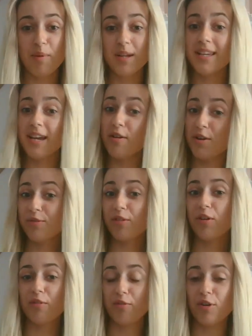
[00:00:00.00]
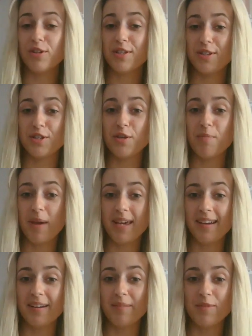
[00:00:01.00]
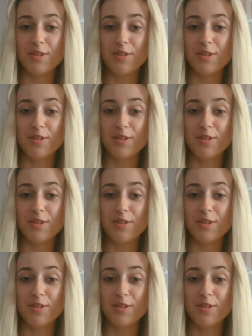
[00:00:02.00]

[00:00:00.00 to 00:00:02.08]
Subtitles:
but they are used for decision making.